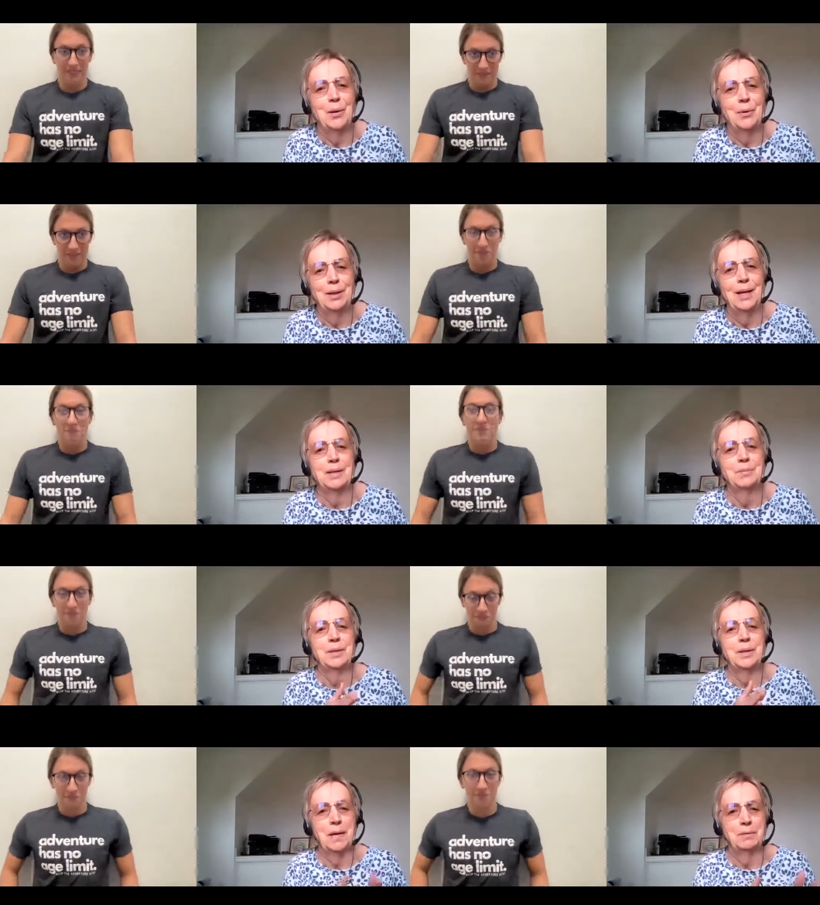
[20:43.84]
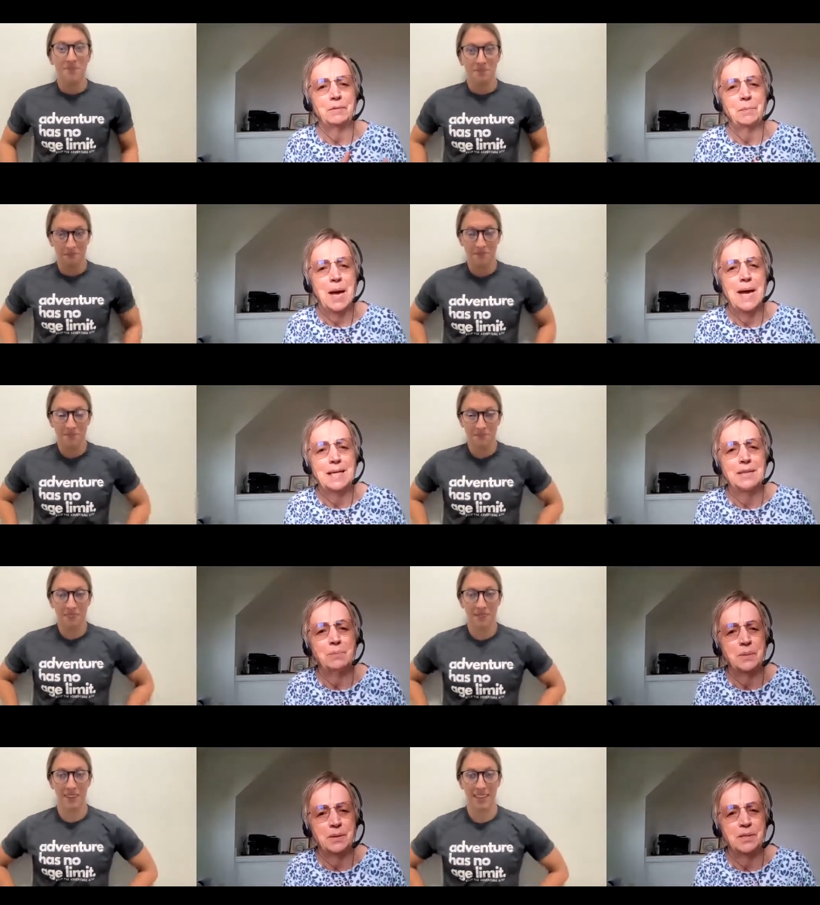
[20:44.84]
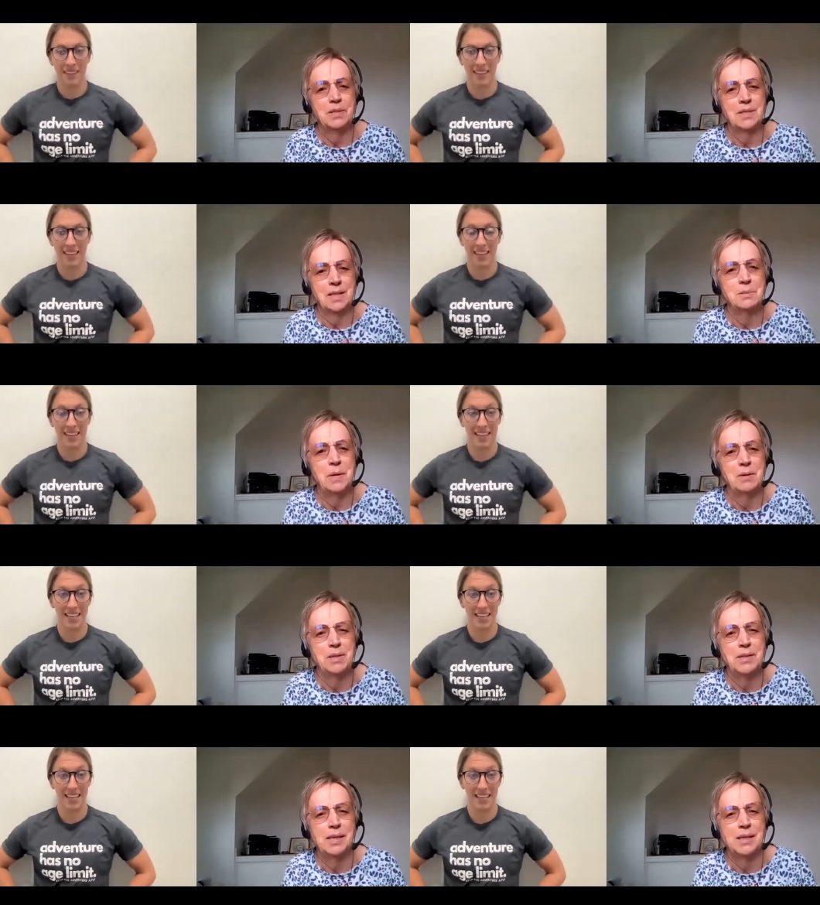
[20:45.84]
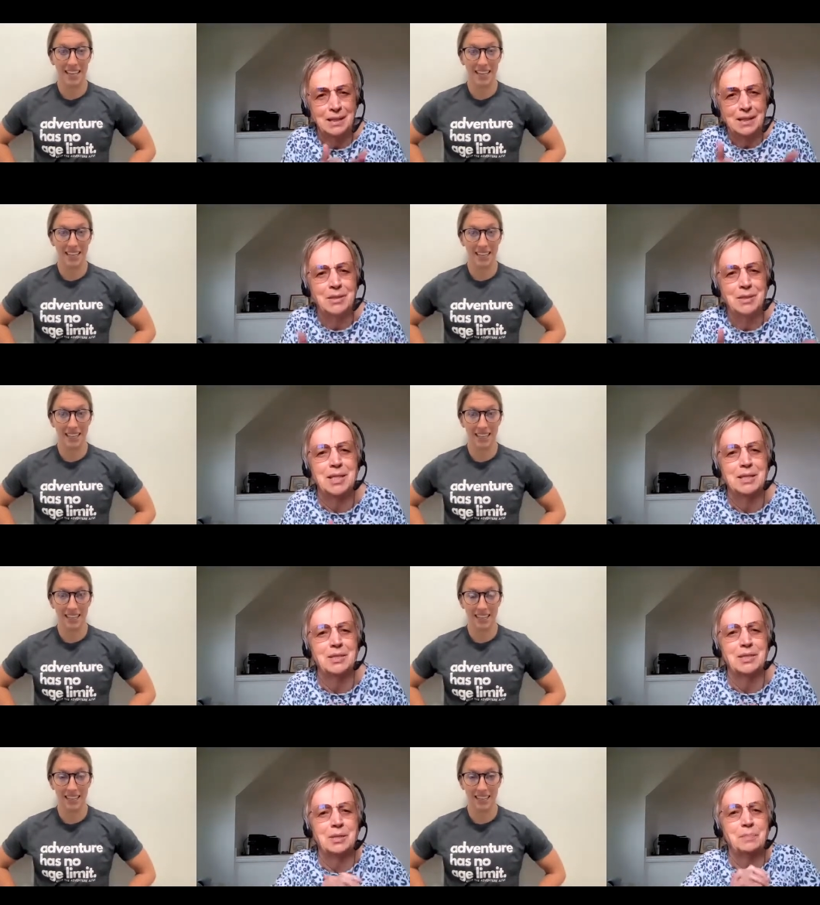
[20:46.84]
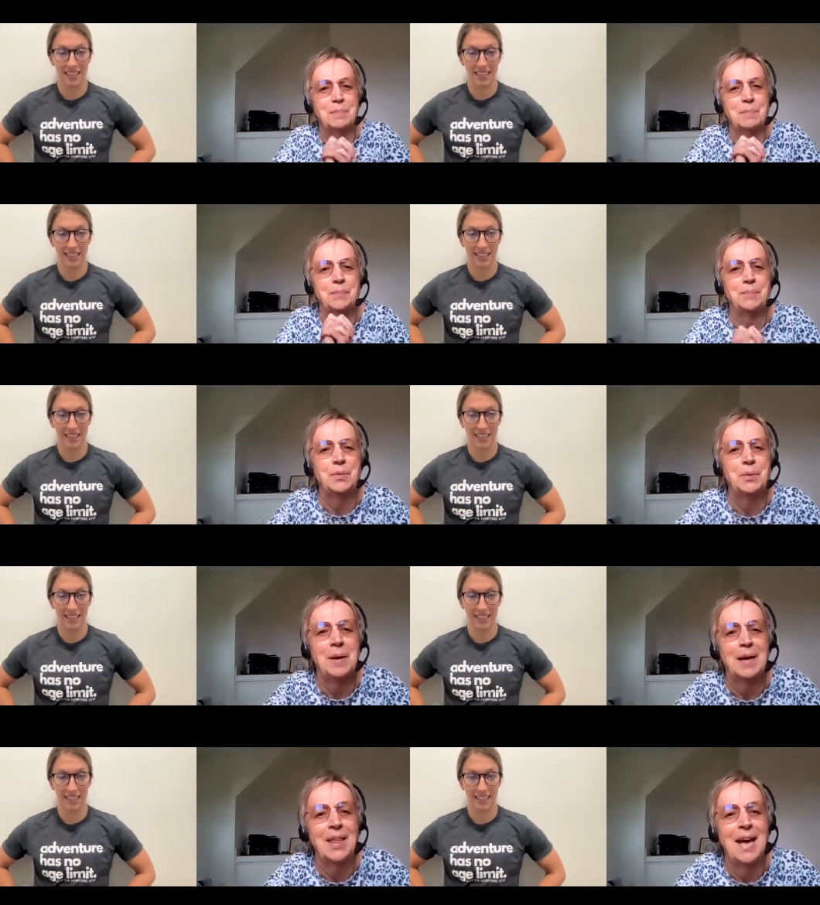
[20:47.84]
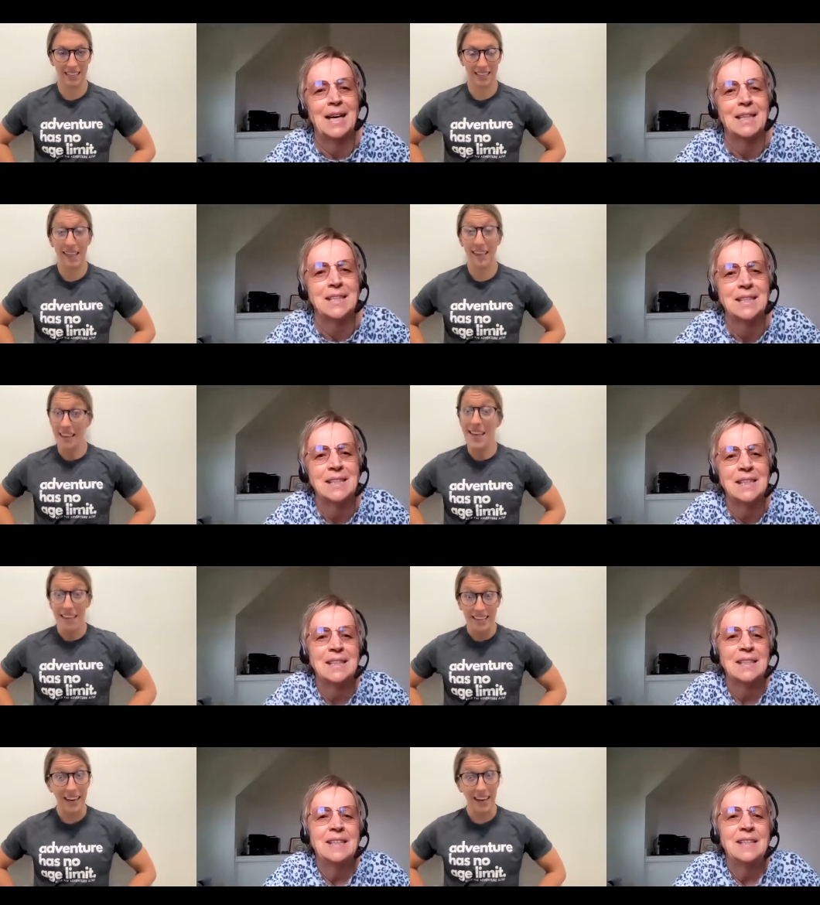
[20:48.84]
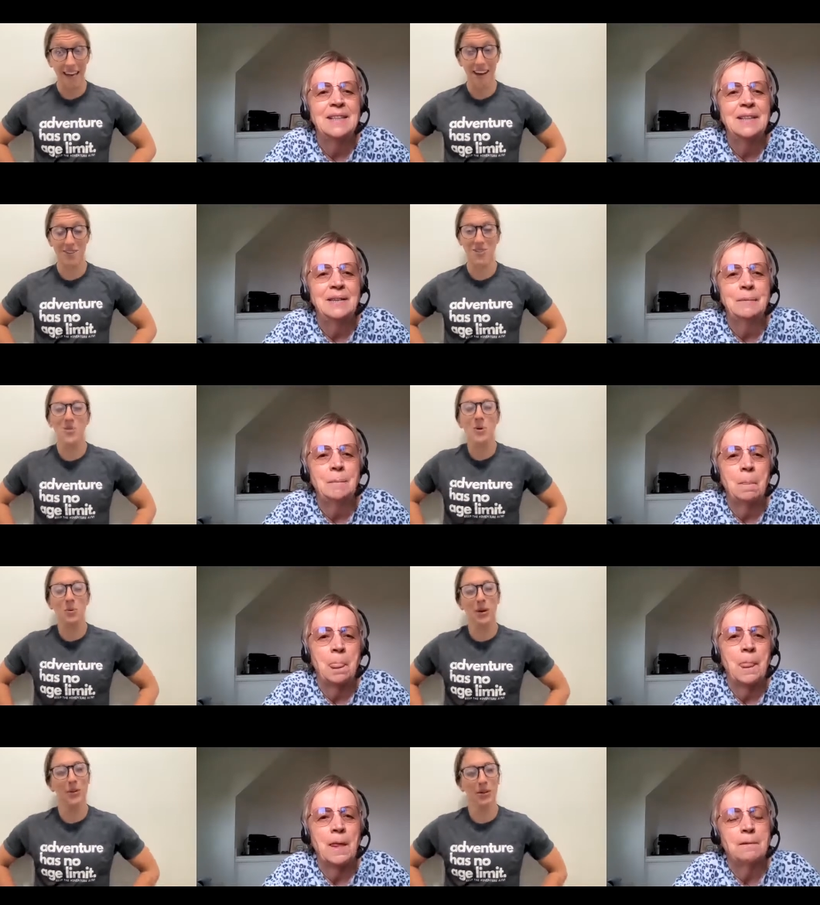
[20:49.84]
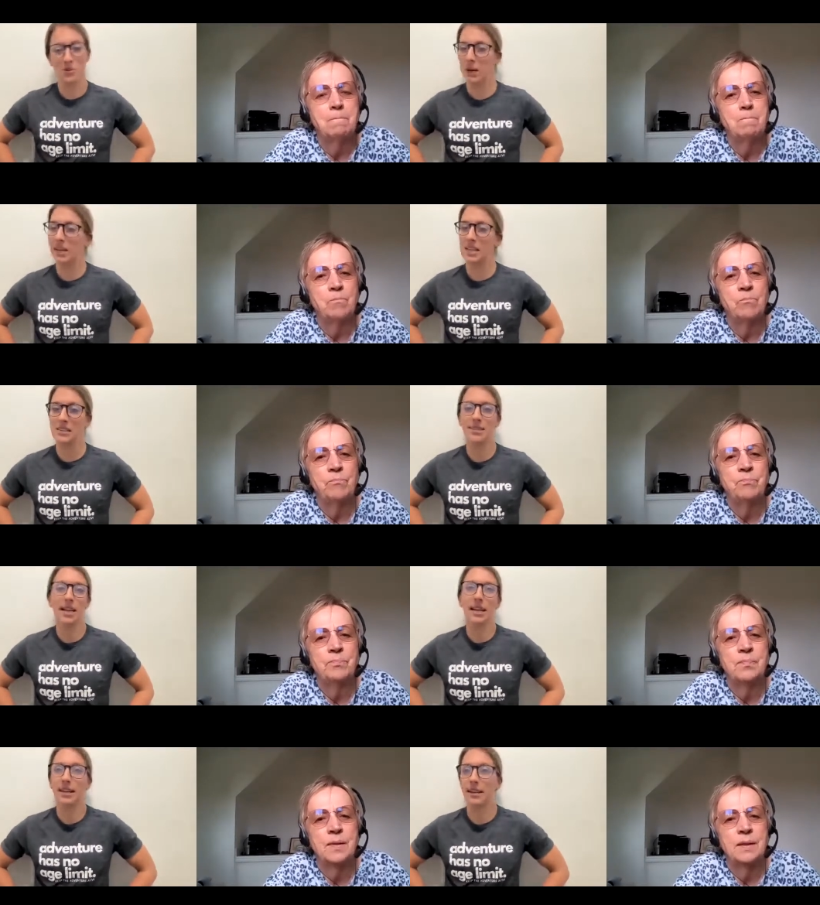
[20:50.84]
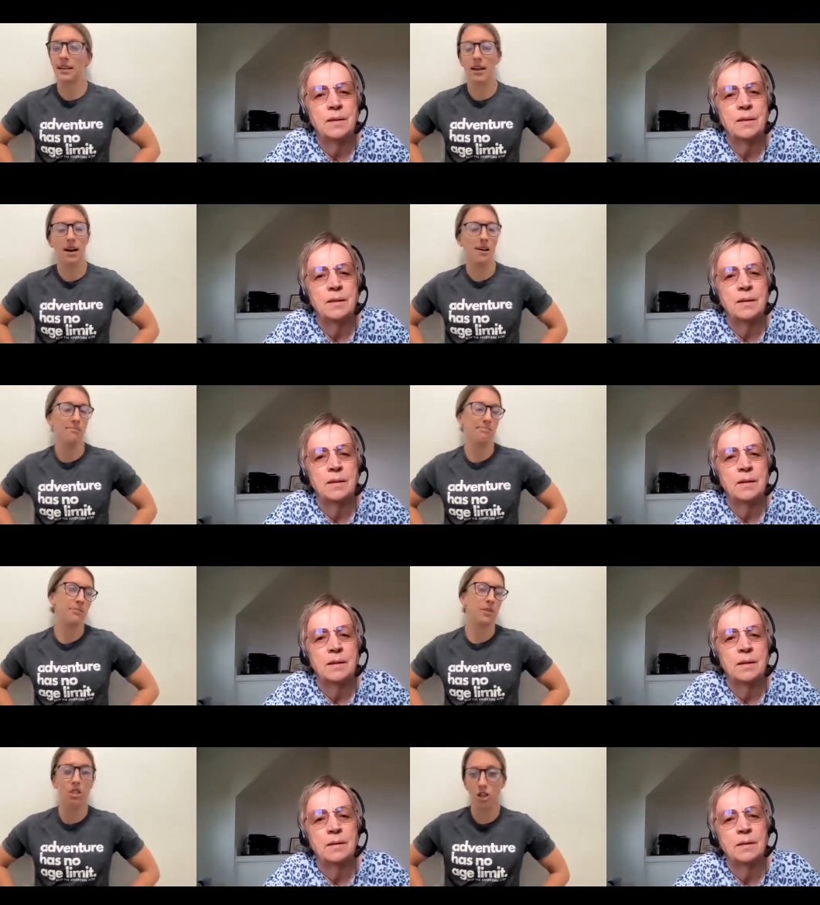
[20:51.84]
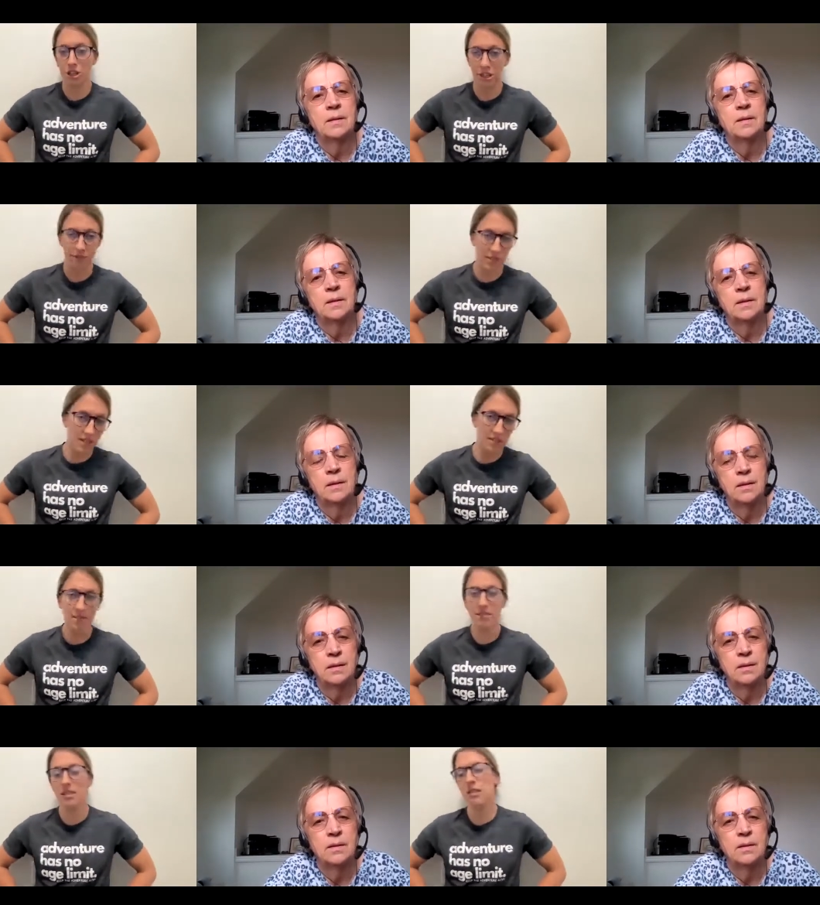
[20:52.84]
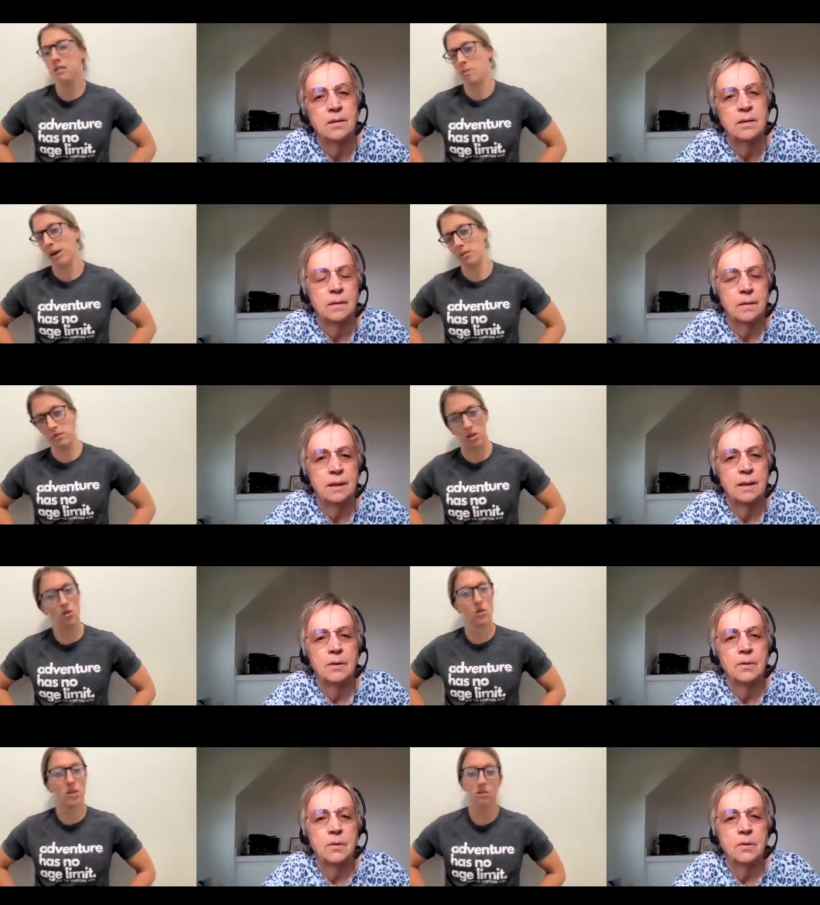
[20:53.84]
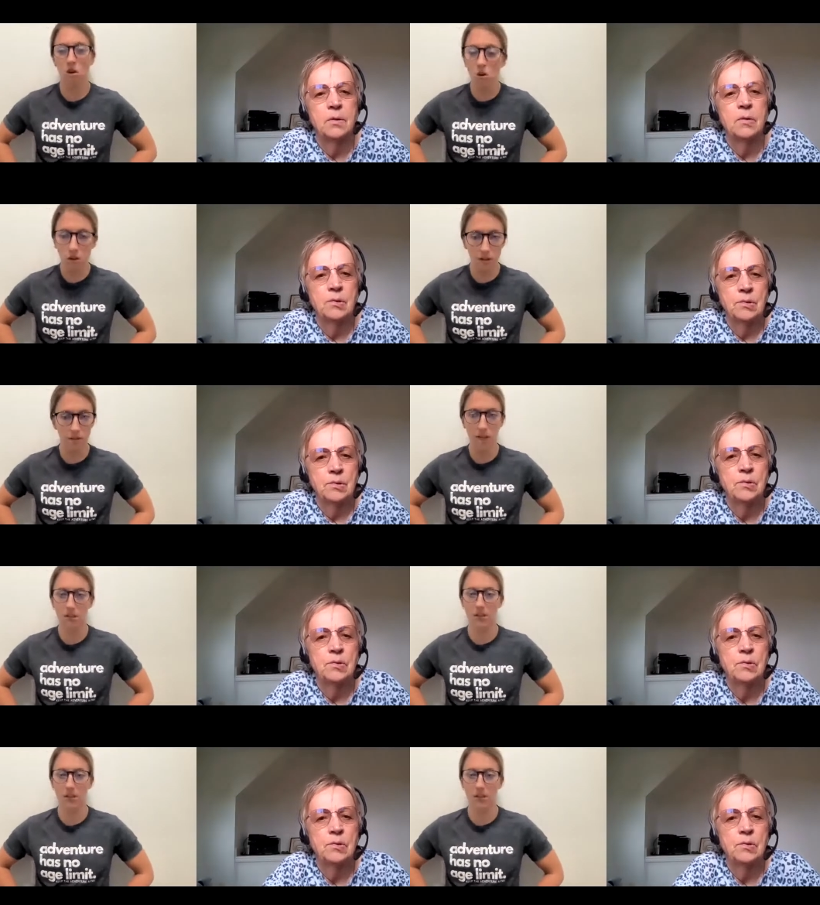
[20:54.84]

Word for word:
Speaker 1: correlate with the amount of pain the person is experiencing. Can can you tell us just a bit more about that?
Speaker 2: Yeah. So with arthritis and um, degenerative disc disease, spinal stenosis, all of these